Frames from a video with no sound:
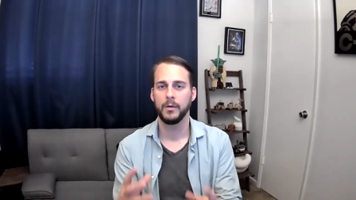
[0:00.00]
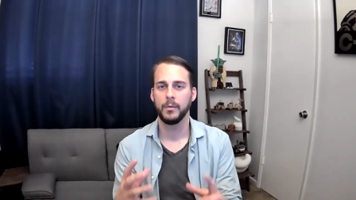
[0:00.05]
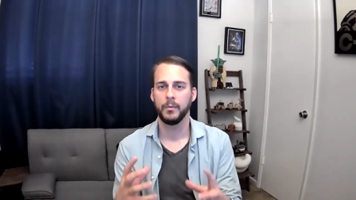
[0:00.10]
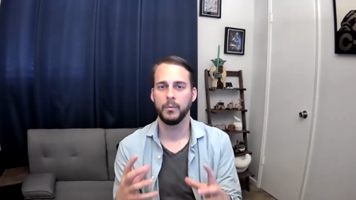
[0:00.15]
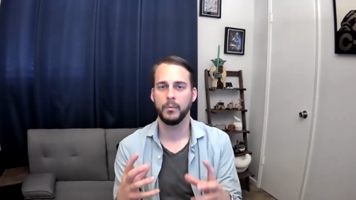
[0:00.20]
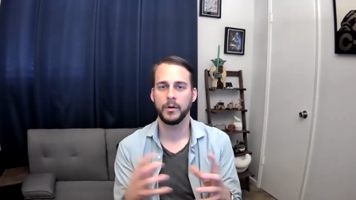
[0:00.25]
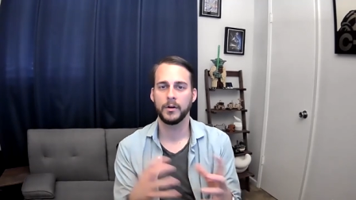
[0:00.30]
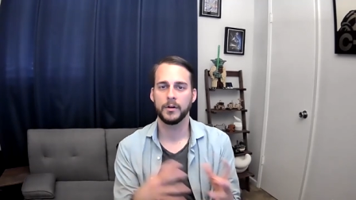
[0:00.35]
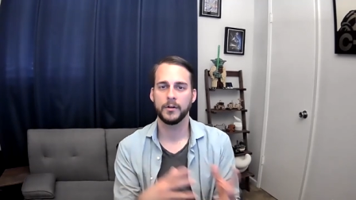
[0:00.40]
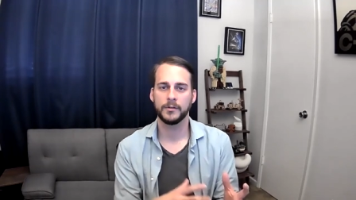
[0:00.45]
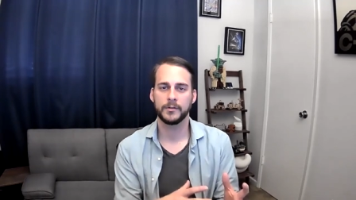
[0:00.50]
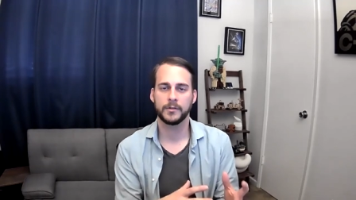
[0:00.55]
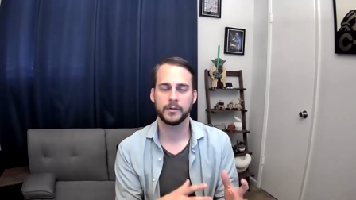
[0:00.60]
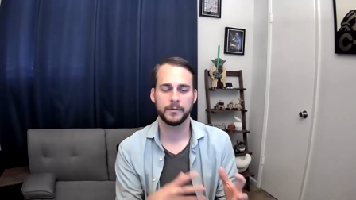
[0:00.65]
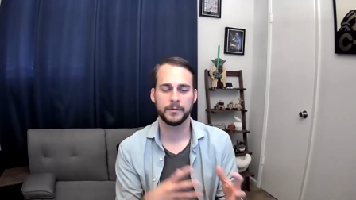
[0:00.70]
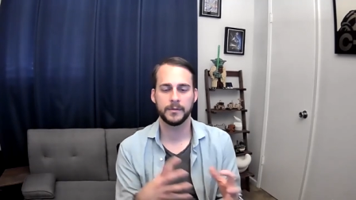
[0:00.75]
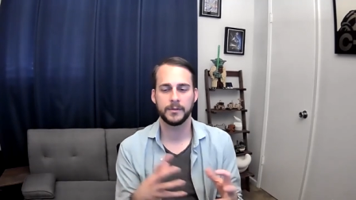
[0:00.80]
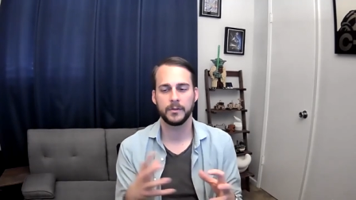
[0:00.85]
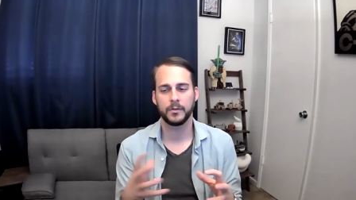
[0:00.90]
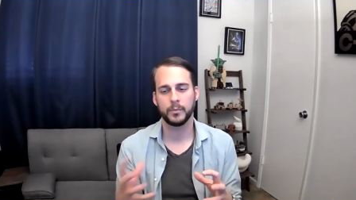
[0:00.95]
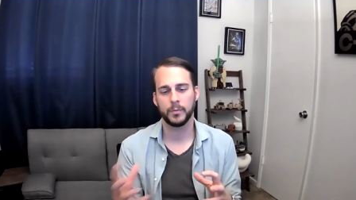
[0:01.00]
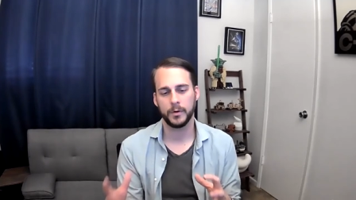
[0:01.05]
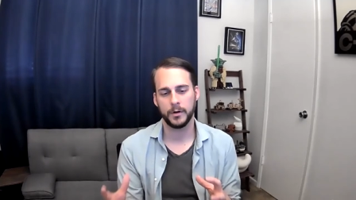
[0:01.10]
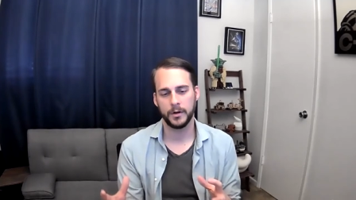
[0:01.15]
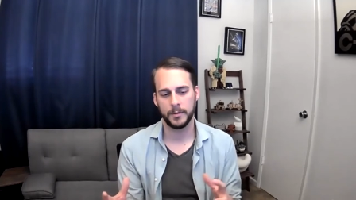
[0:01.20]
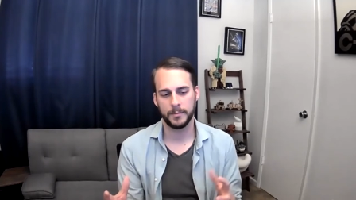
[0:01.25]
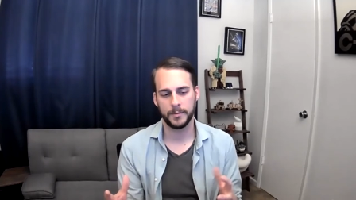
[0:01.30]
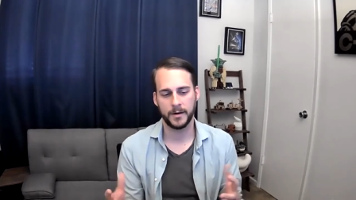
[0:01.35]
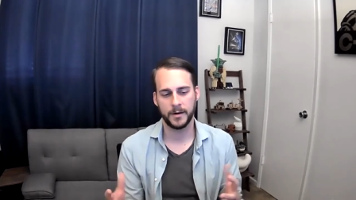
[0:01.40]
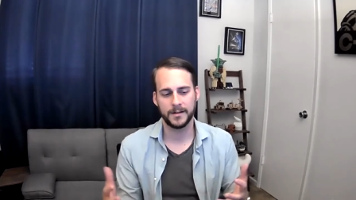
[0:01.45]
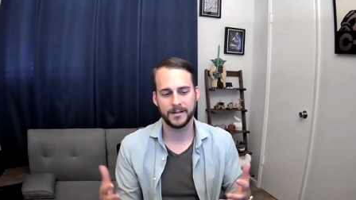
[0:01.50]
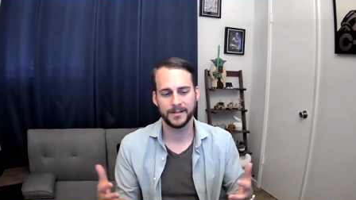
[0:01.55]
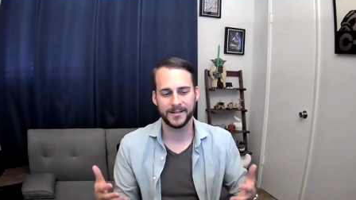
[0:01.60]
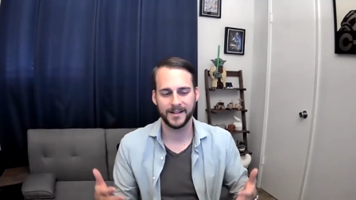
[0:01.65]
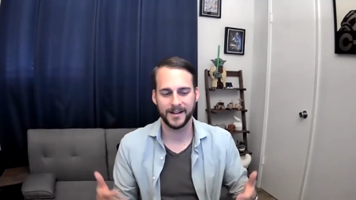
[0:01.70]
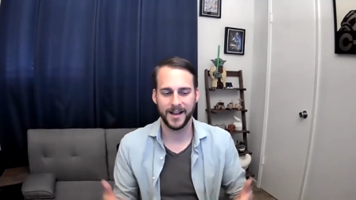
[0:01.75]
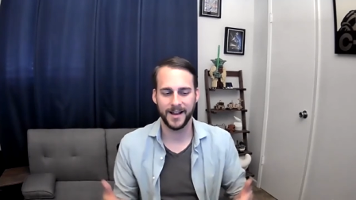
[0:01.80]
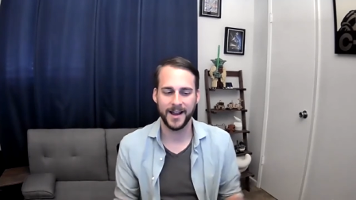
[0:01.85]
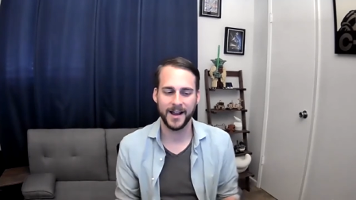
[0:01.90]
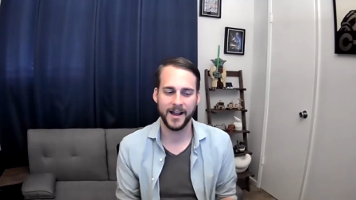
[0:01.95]
what are your services, what are your products,
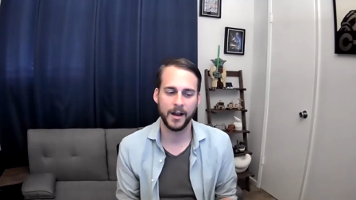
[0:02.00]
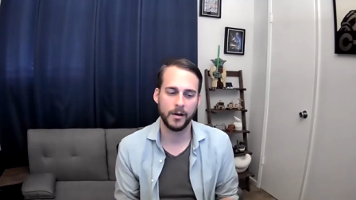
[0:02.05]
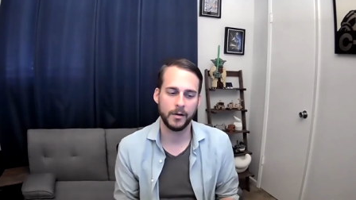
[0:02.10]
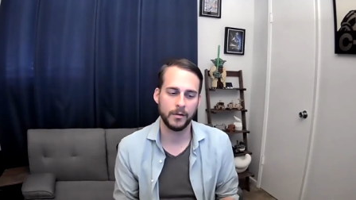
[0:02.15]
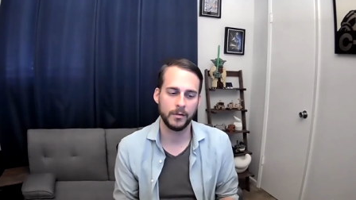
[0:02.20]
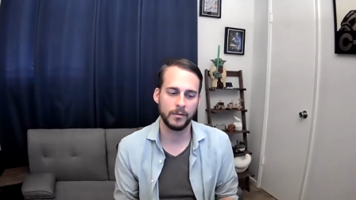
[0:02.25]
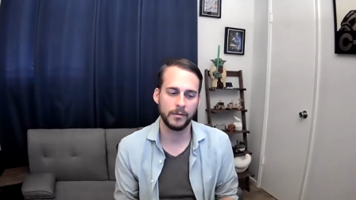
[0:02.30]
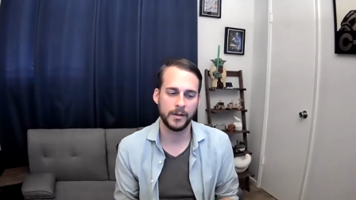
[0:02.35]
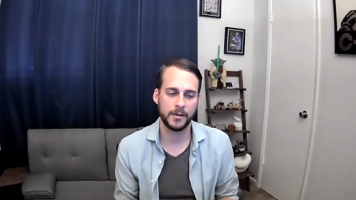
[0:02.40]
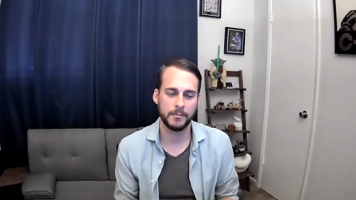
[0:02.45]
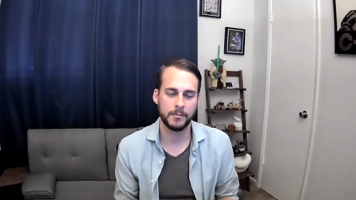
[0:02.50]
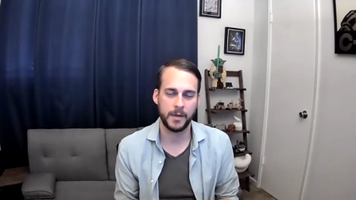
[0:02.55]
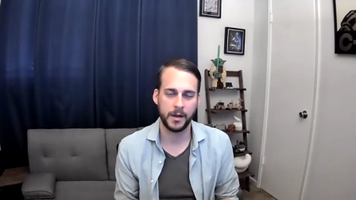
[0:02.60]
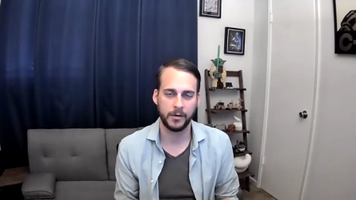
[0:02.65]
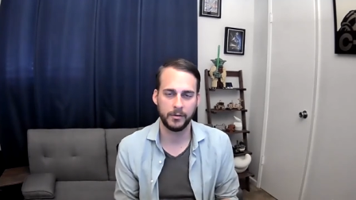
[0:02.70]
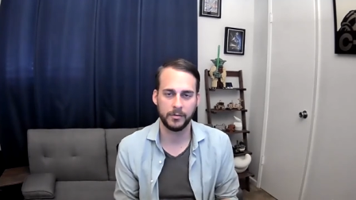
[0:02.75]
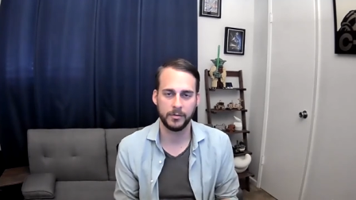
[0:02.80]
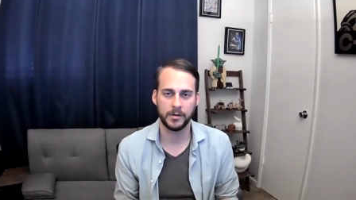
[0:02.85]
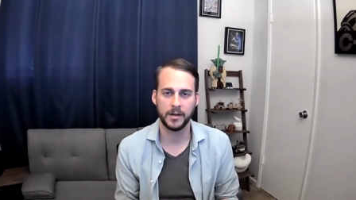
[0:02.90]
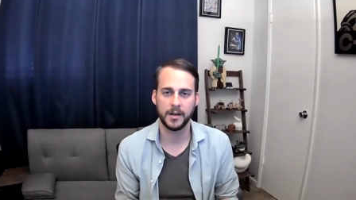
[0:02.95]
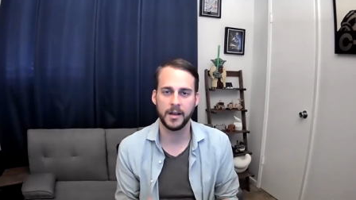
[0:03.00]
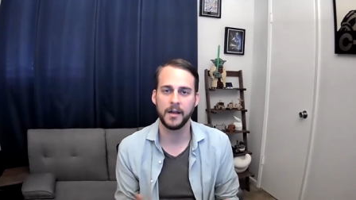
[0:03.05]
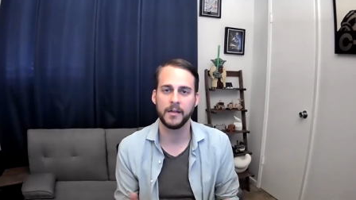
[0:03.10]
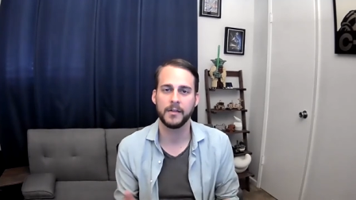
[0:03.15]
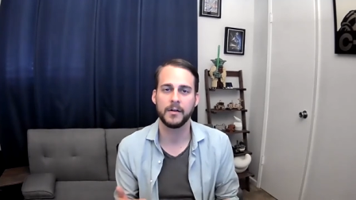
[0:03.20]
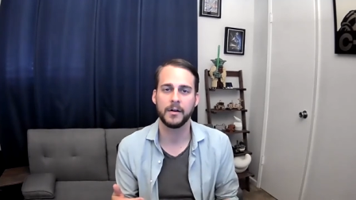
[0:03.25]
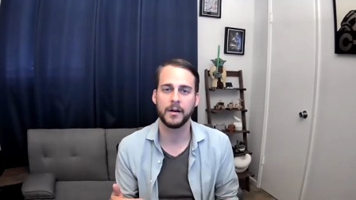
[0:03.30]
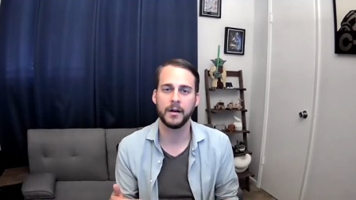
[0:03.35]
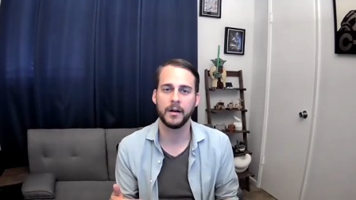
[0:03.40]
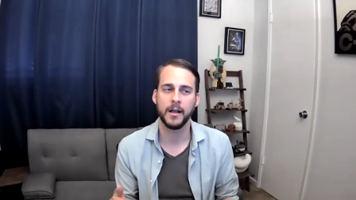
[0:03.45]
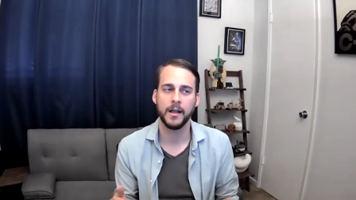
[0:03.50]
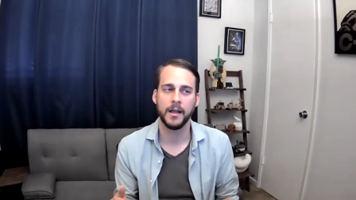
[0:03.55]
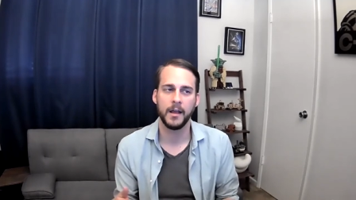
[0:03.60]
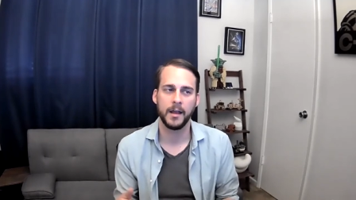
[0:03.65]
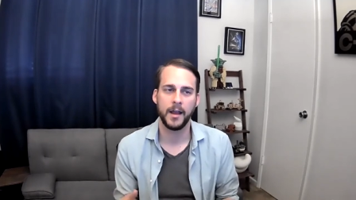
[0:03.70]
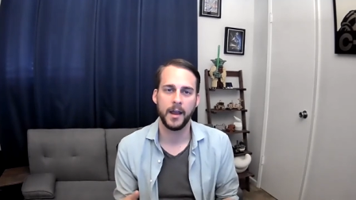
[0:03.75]
and how they mesh together.